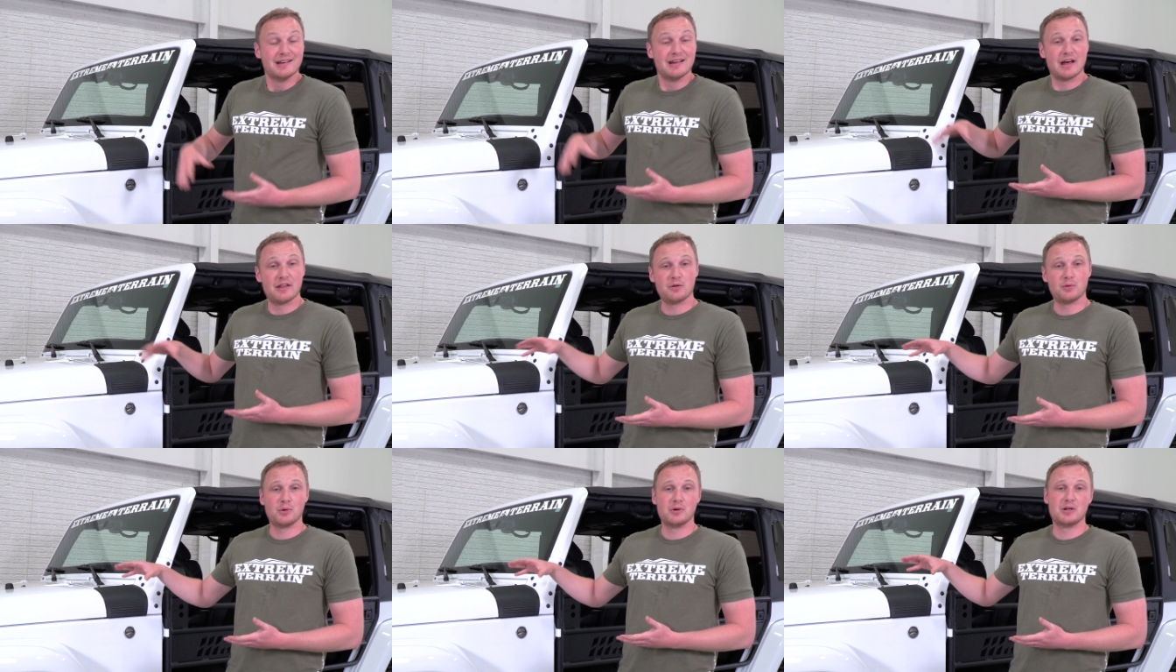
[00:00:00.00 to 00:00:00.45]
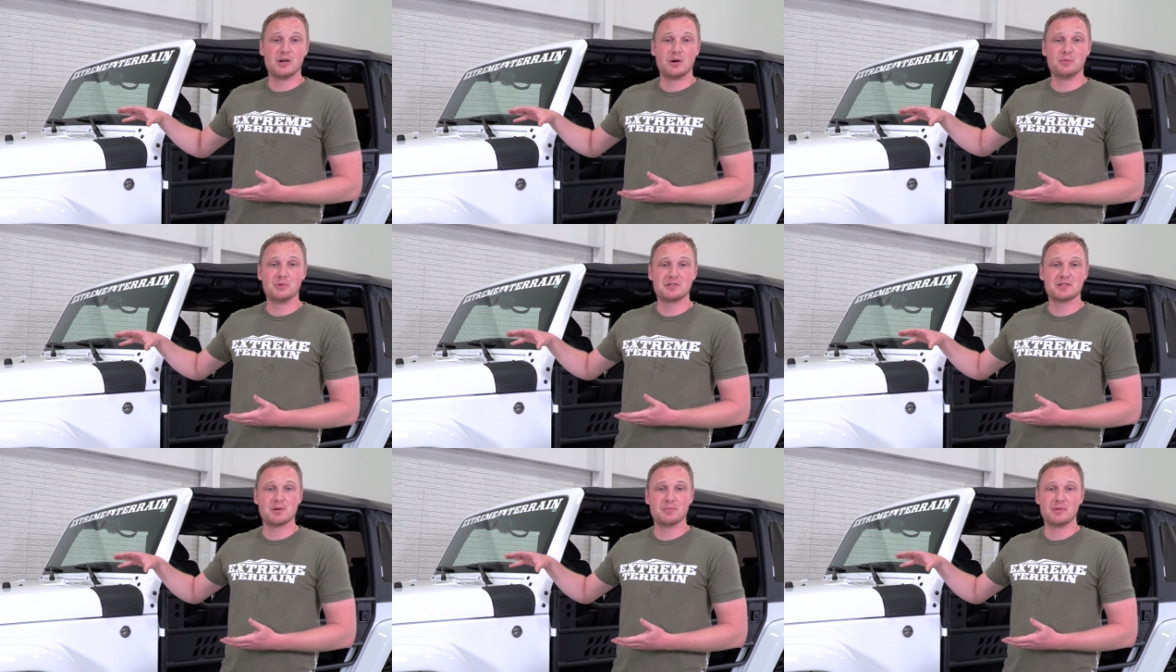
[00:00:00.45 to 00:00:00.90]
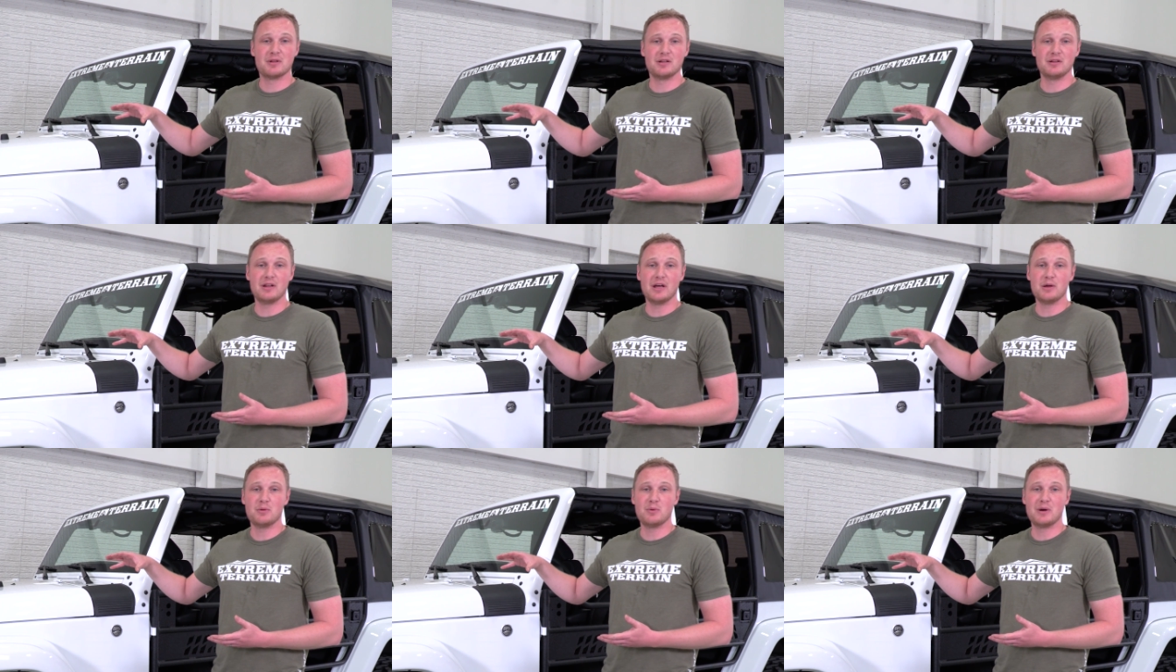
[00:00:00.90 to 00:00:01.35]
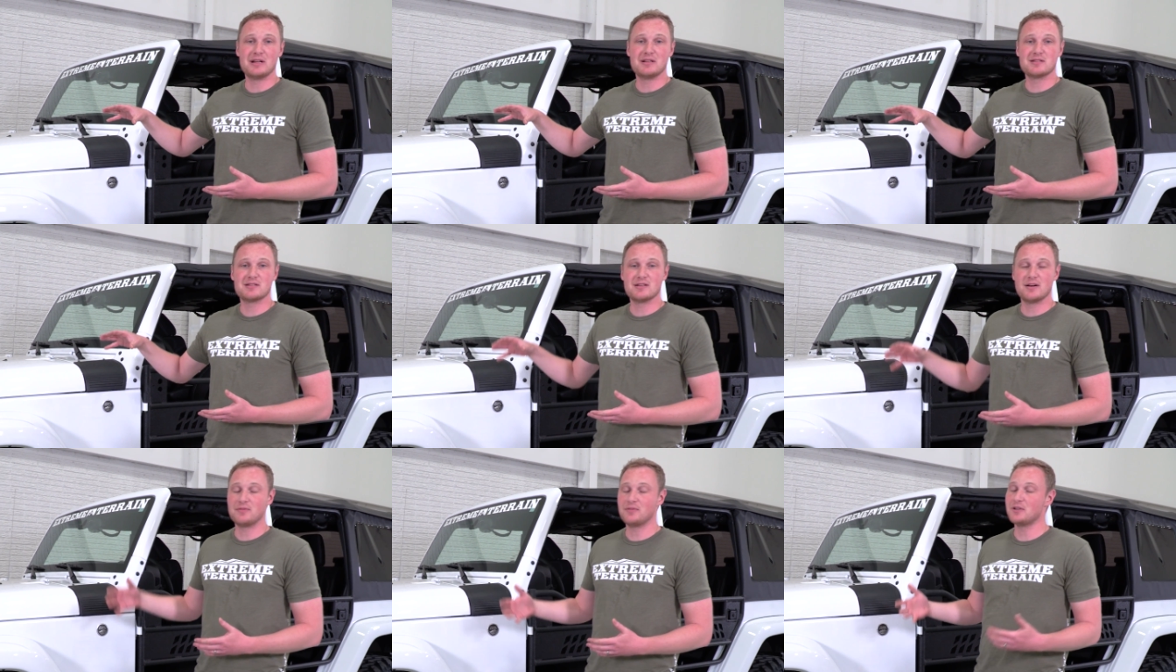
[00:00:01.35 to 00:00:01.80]
Now that we're done with some of the lightweight
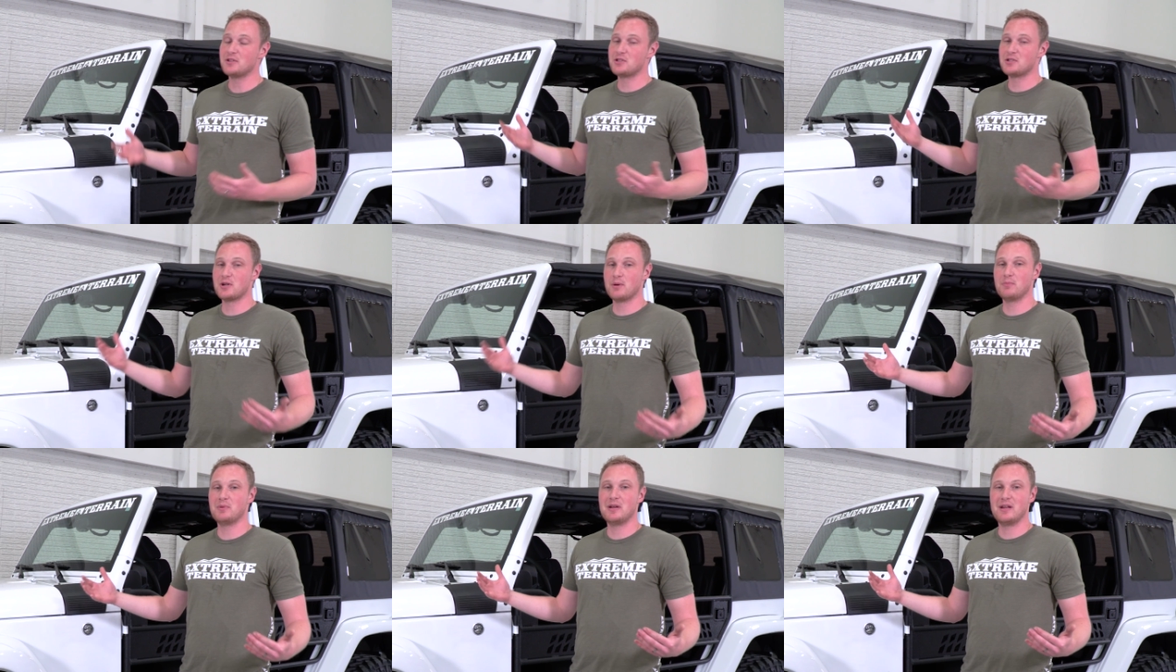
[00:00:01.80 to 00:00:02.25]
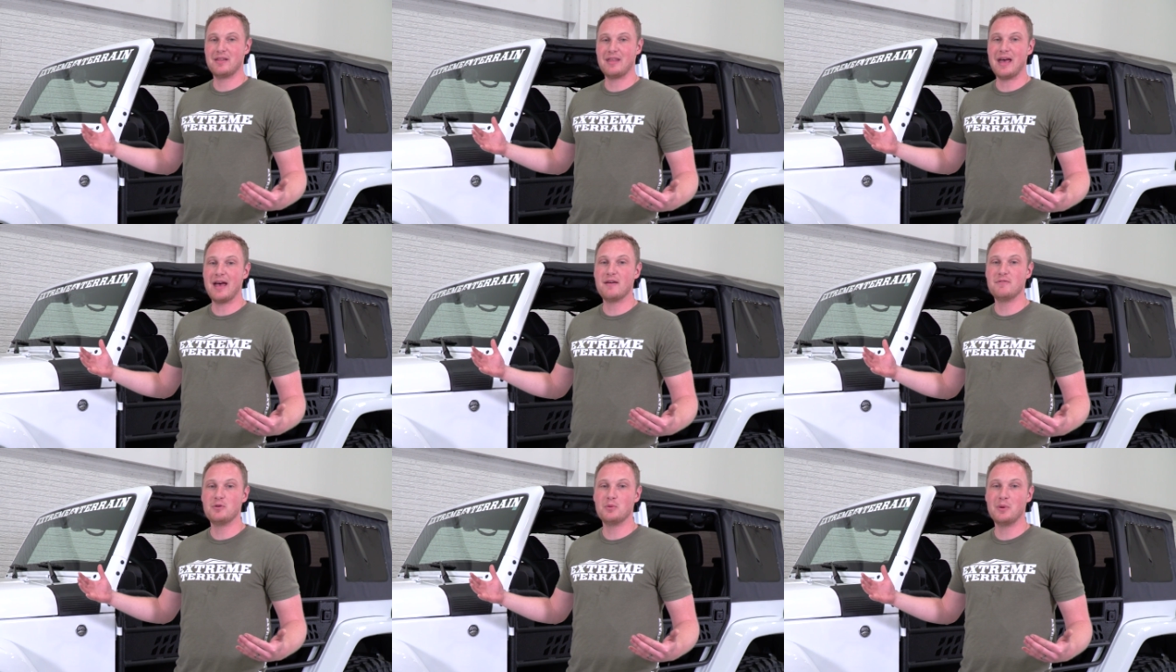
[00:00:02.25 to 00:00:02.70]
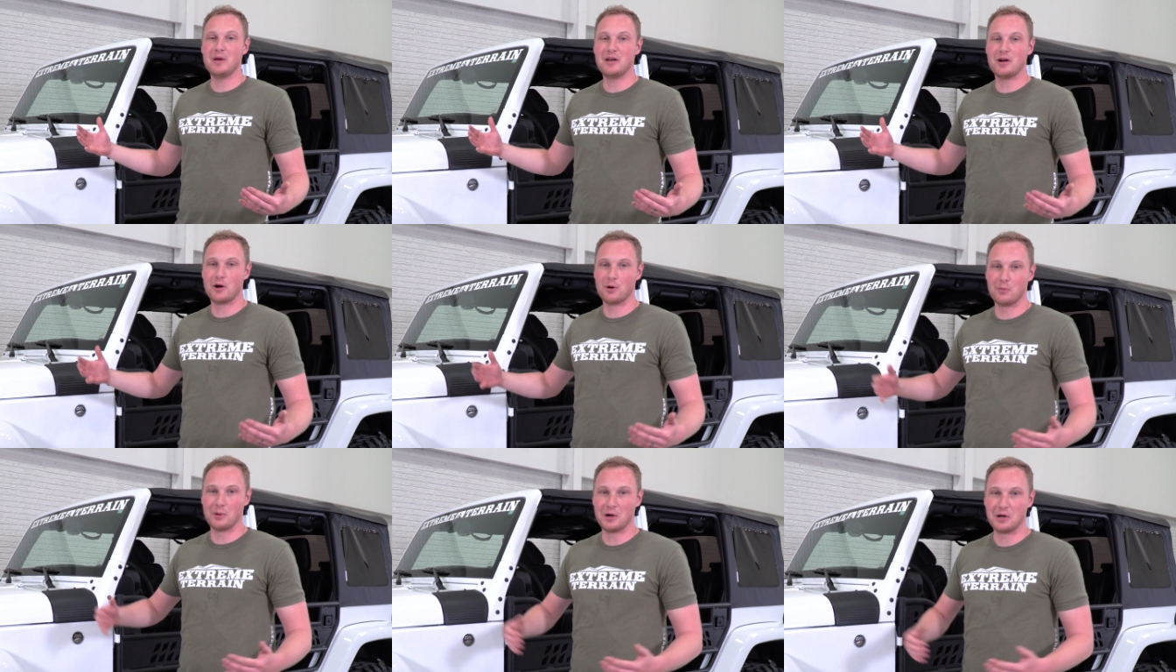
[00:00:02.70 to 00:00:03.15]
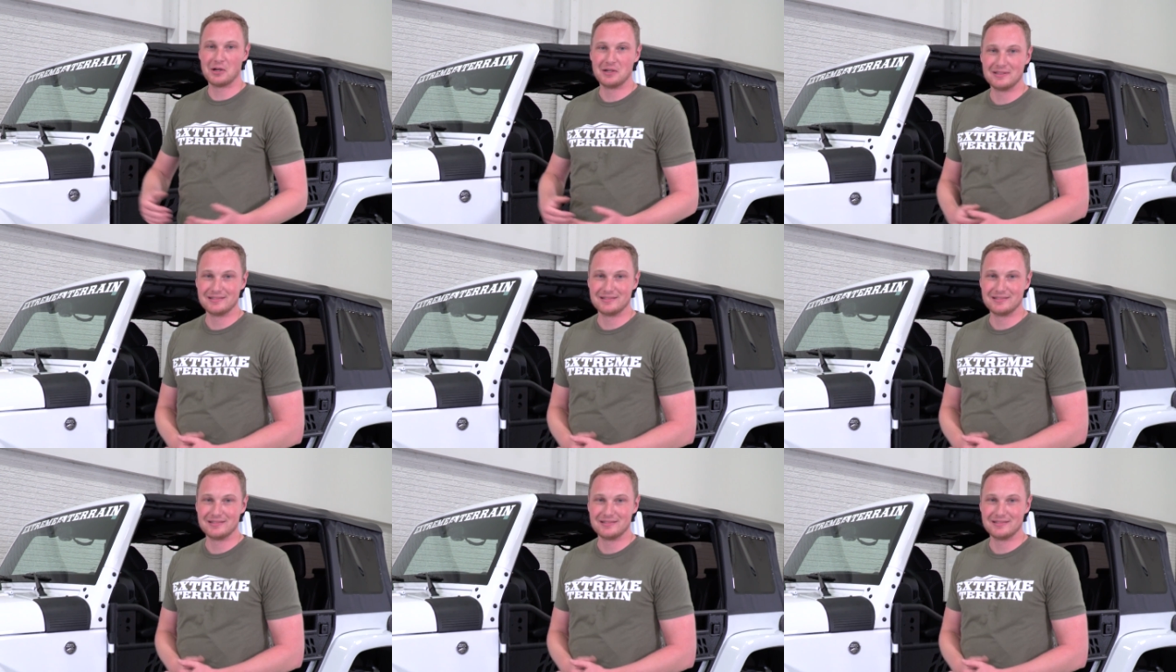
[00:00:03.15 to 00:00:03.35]
stuff, let's jump into the heavyweight armor.